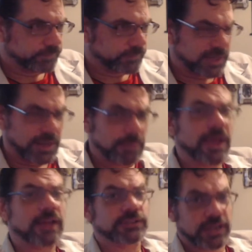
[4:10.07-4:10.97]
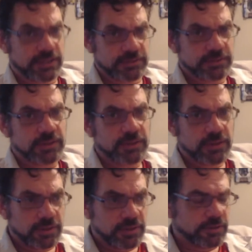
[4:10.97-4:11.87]
And I apologize
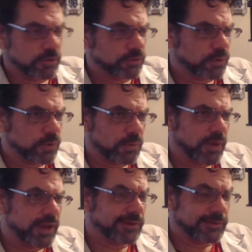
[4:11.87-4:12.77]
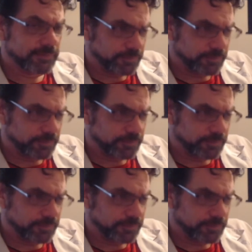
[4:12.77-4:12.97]
to those of you who are waiting.